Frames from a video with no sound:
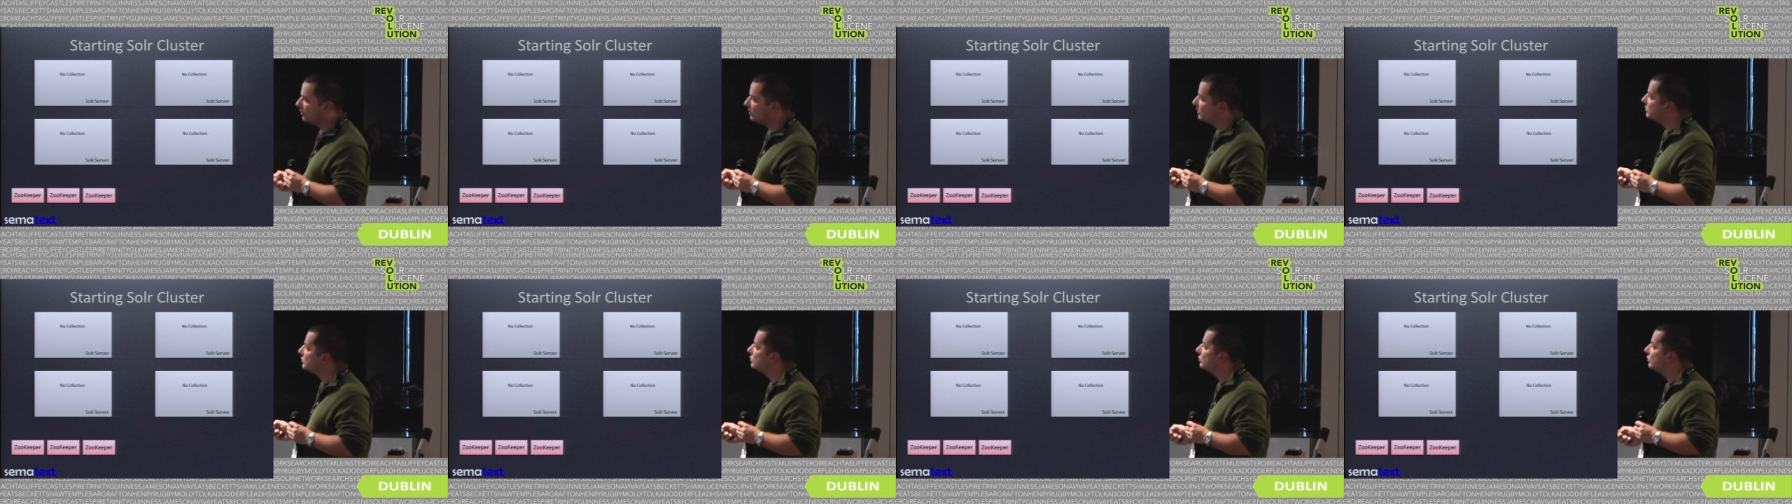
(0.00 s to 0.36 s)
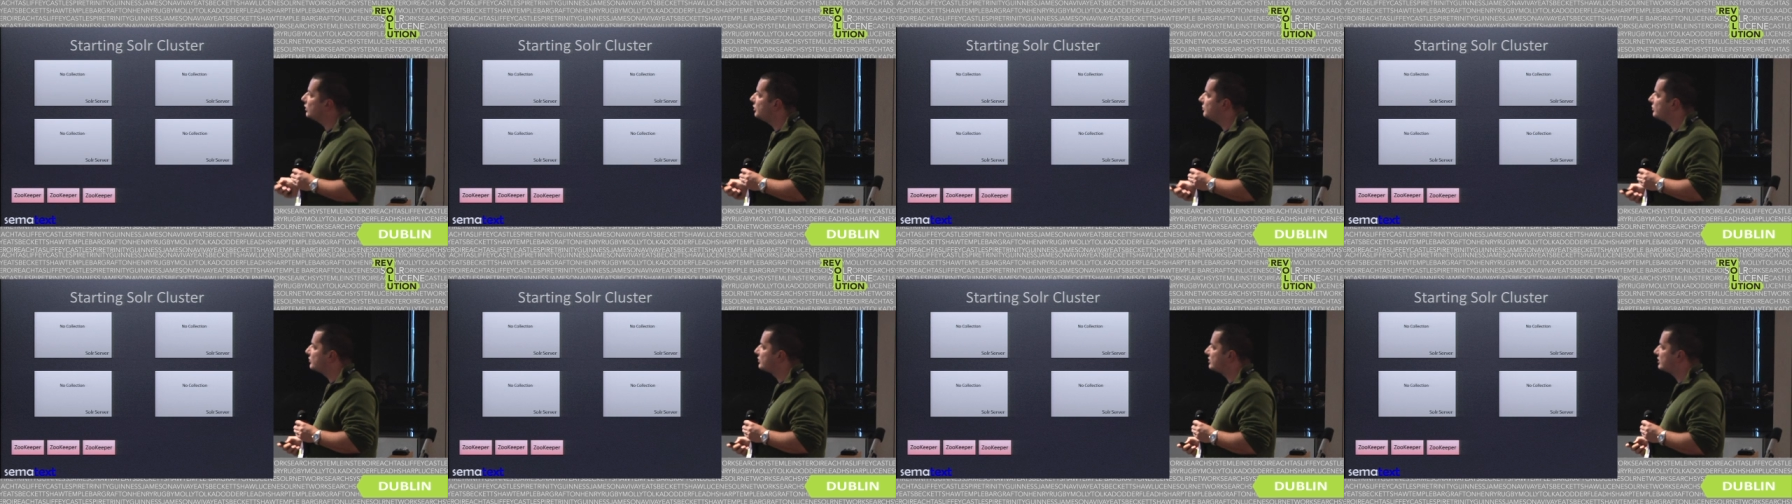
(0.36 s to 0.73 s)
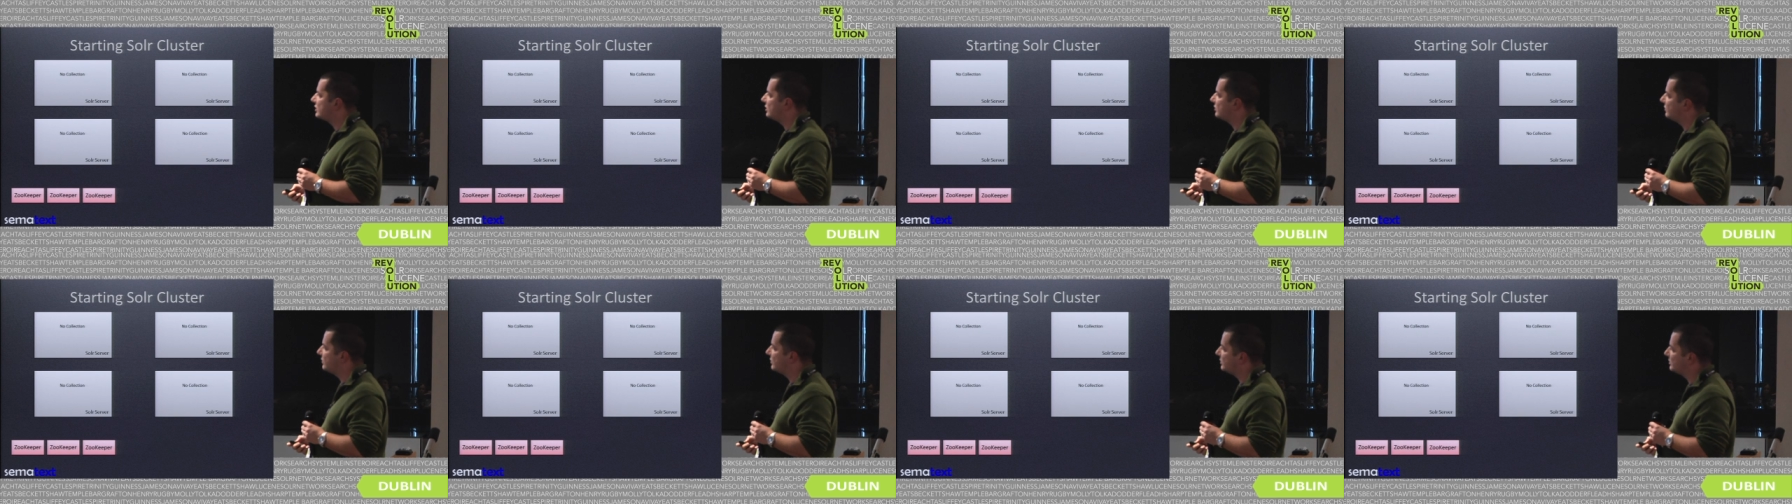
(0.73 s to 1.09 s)
zookeeper
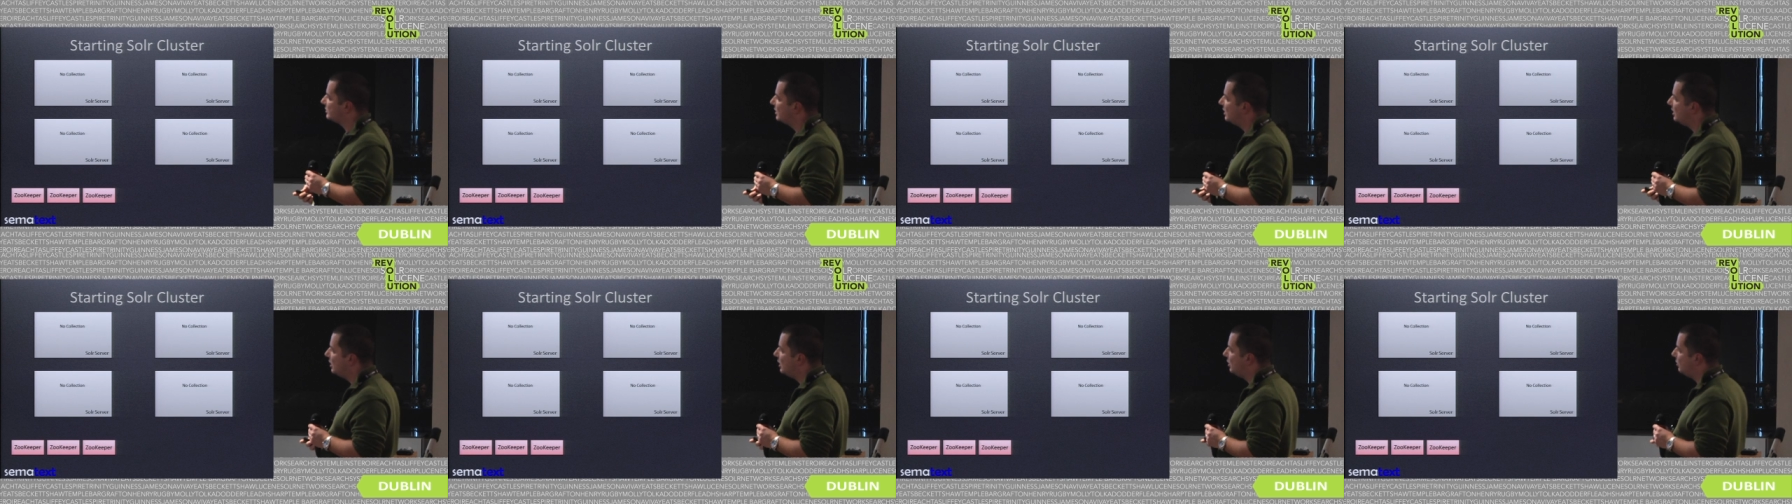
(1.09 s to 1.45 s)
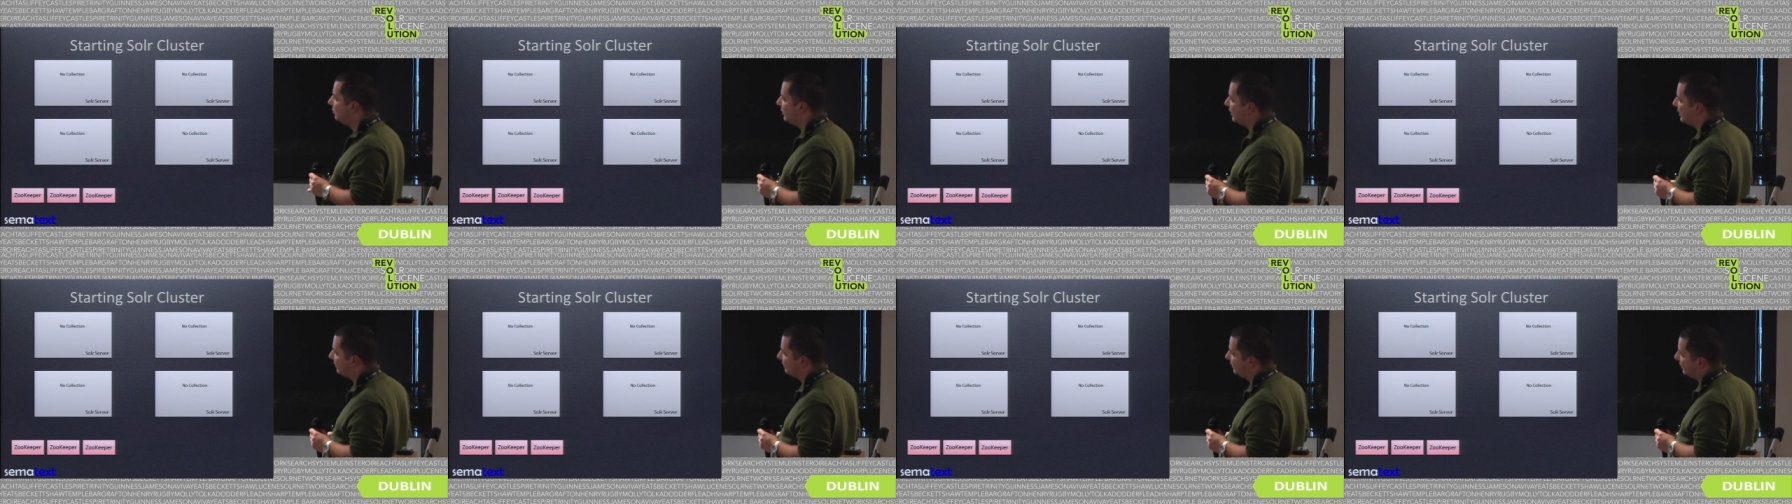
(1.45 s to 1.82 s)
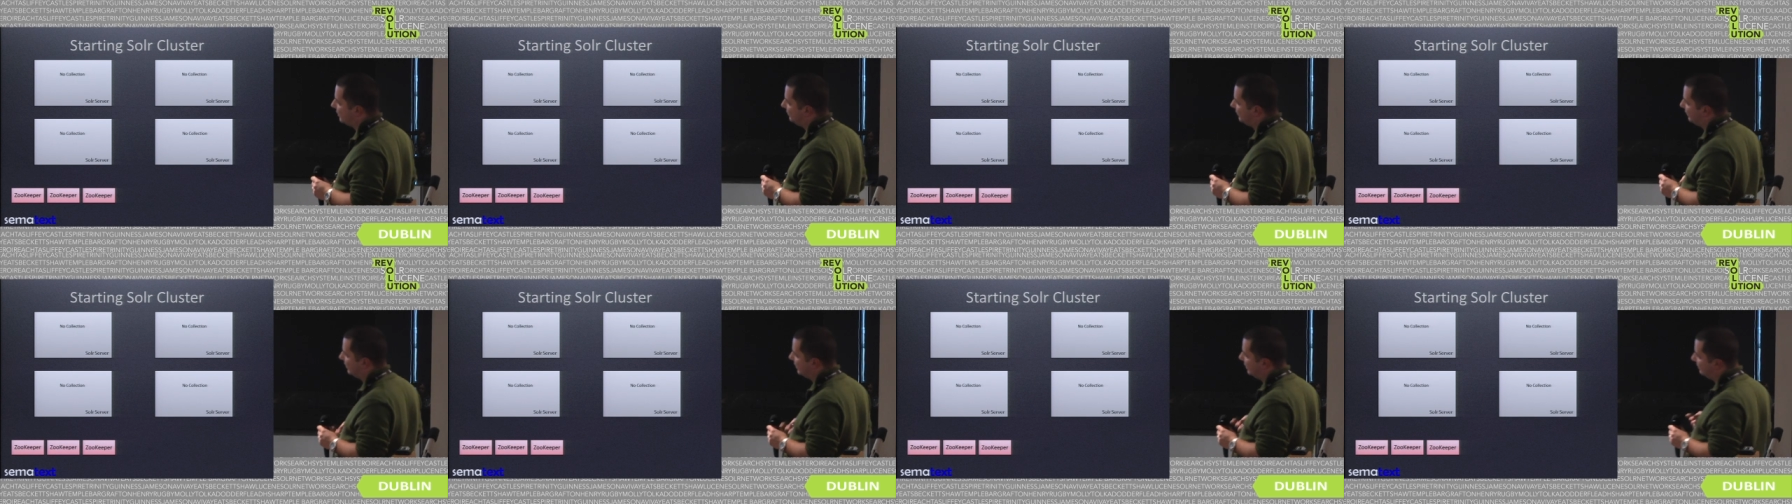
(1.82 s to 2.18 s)
servers we have
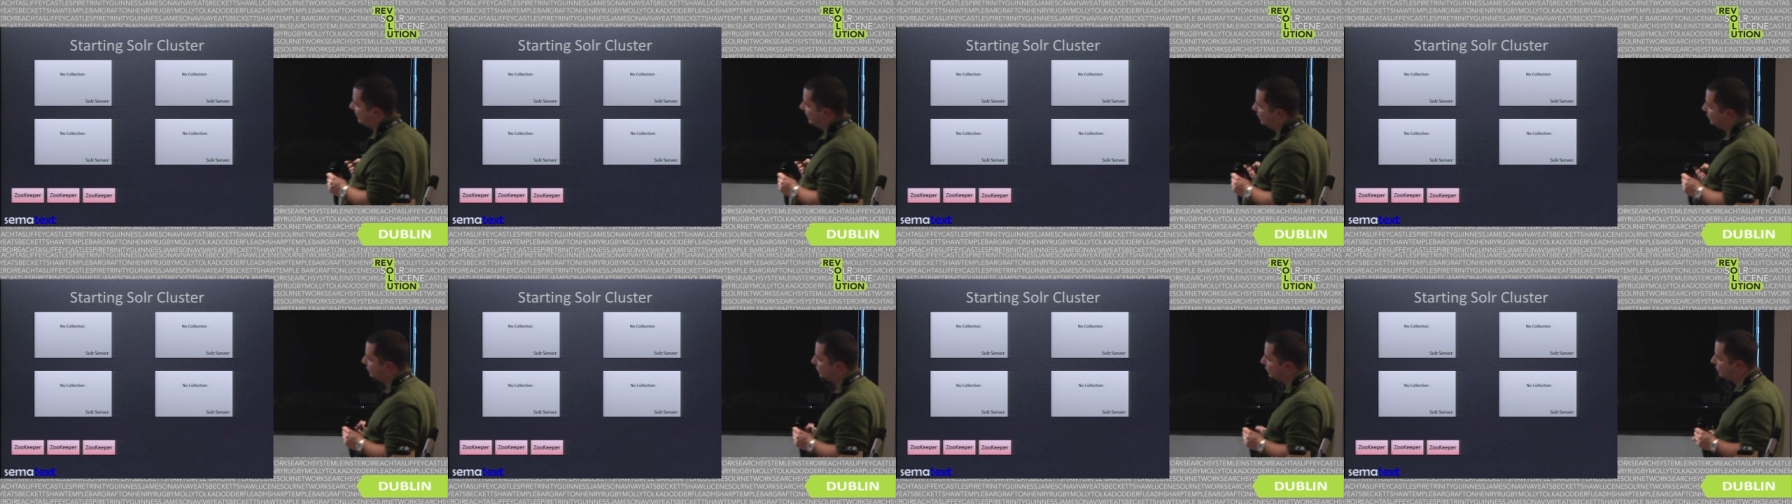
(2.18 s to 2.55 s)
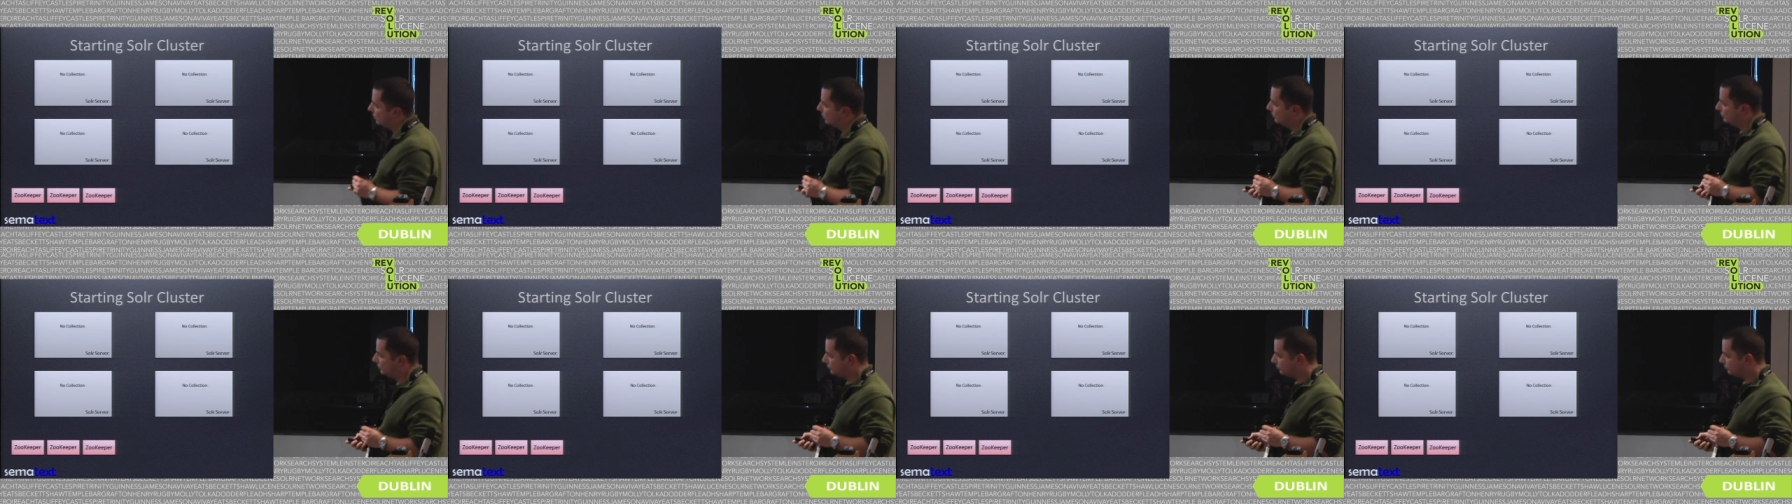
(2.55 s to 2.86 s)
available